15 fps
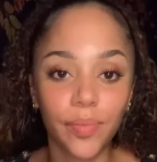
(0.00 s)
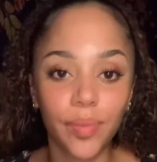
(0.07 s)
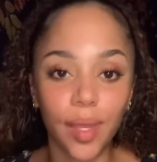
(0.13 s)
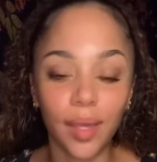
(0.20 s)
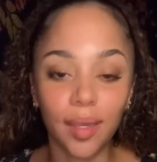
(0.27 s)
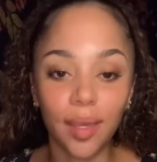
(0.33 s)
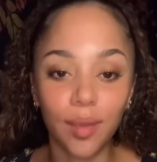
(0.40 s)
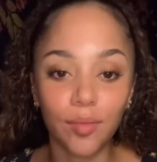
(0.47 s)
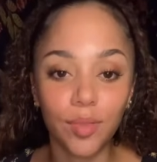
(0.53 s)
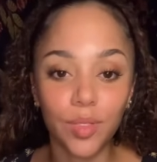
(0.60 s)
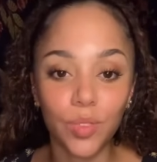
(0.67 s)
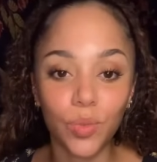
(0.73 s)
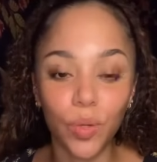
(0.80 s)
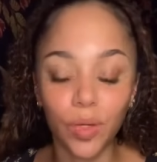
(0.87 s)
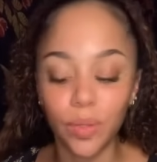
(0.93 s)
That gave
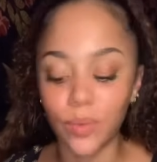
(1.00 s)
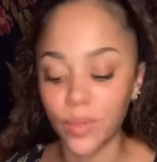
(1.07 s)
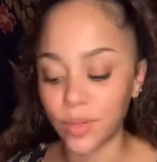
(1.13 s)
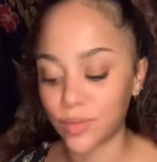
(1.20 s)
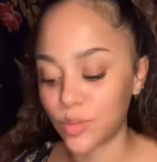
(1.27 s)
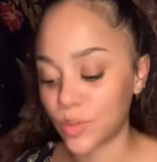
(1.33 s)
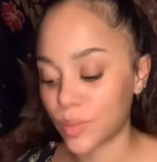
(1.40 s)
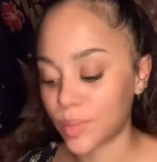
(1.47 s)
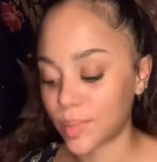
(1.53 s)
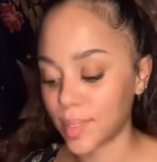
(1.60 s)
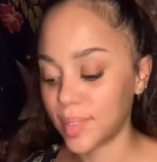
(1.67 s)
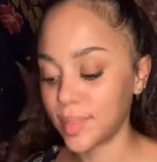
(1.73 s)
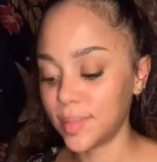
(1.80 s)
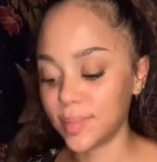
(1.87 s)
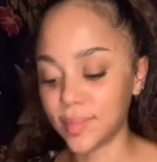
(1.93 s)
this one a run for their
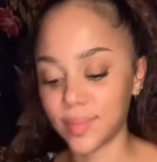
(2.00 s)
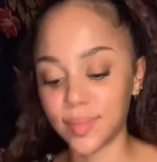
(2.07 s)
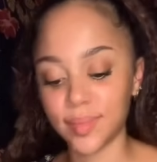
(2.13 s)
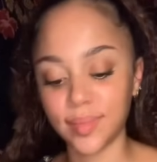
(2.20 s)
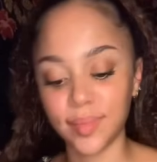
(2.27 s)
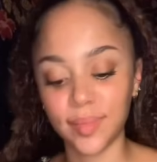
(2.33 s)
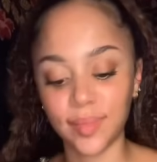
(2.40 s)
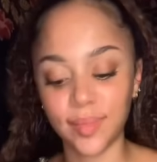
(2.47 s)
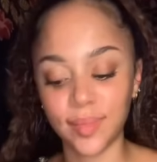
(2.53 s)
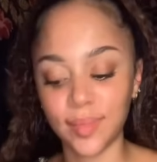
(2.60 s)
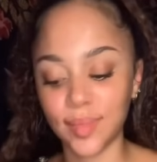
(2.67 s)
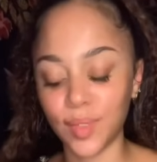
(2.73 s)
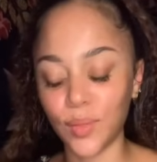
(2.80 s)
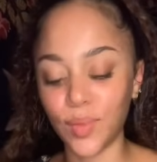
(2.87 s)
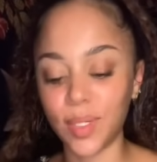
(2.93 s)
money.
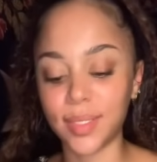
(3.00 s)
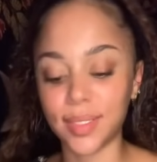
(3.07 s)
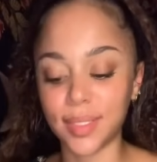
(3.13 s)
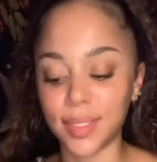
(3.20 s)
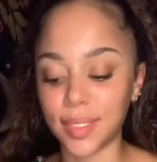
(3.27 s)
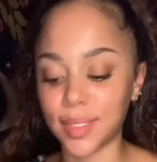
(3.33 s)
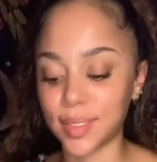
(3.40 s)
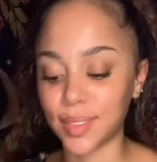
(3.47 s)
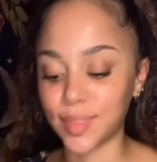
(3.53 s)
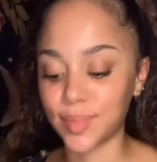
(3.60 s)
What is this?